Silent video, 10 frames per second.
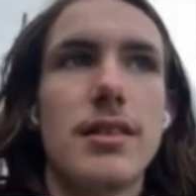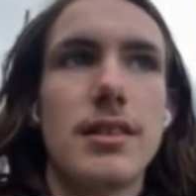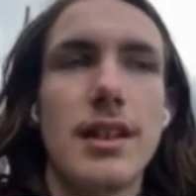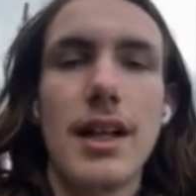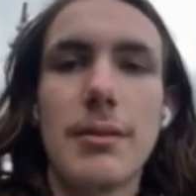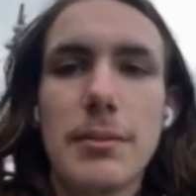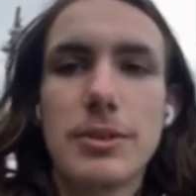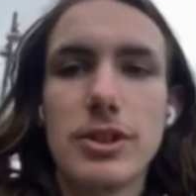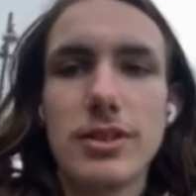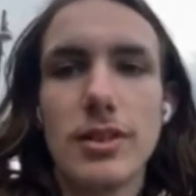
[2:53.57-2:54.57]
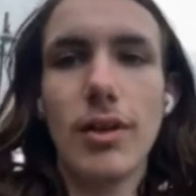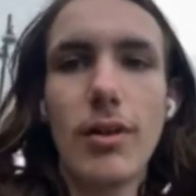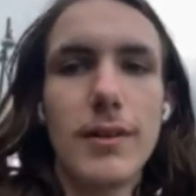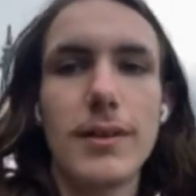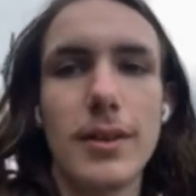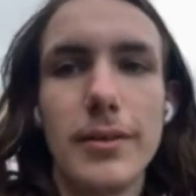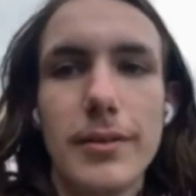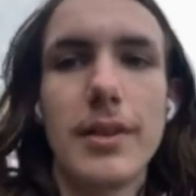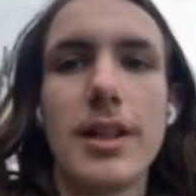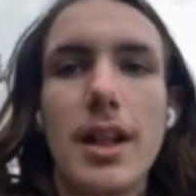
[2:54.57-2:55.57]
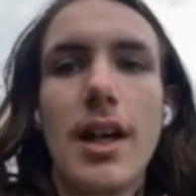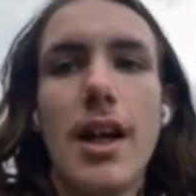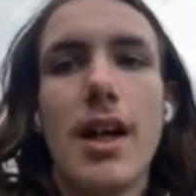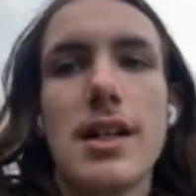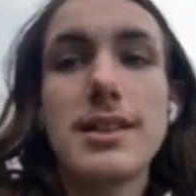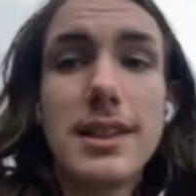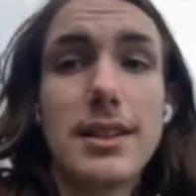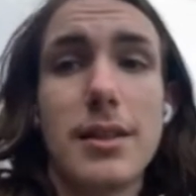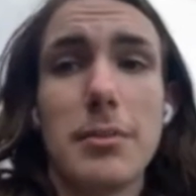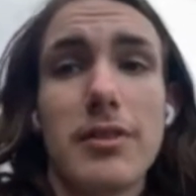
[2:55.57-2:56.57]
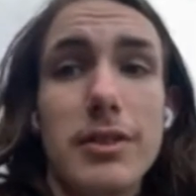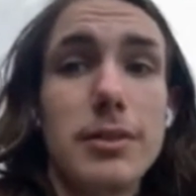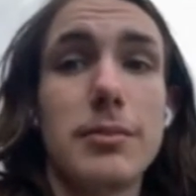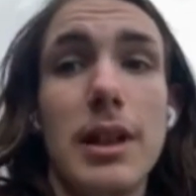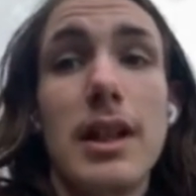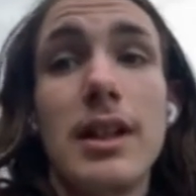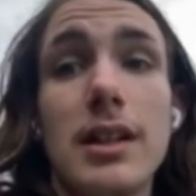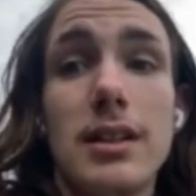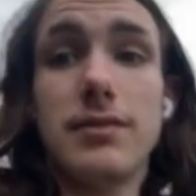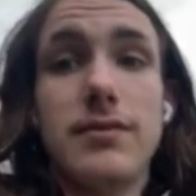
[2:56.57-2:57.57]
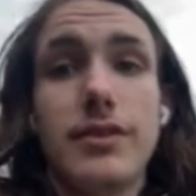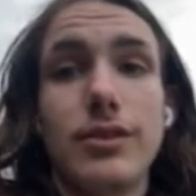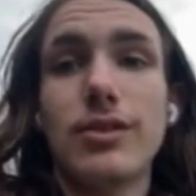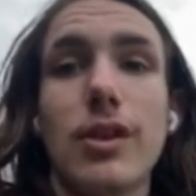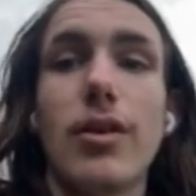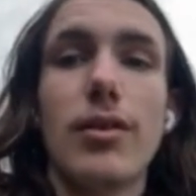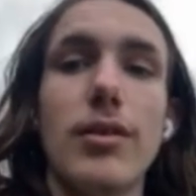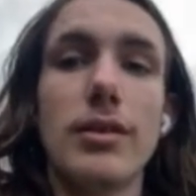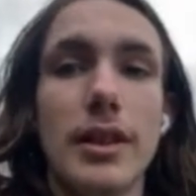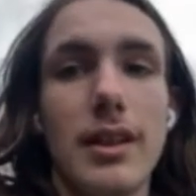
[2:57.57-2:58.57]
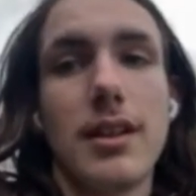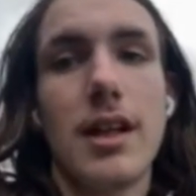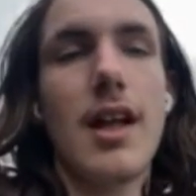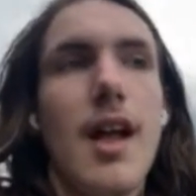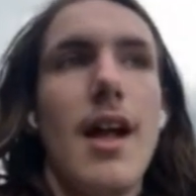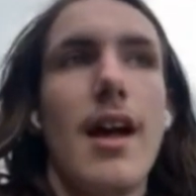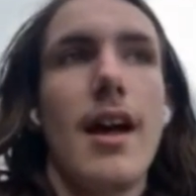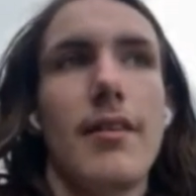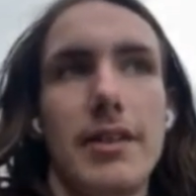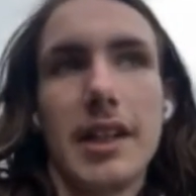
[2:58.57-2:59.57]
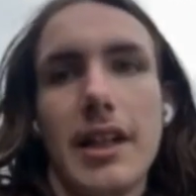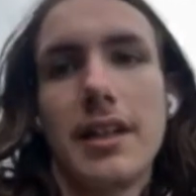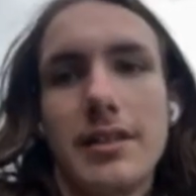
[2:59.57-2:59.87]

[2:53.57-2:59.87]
now I'm just all alone sitting in my room eating food all day every day.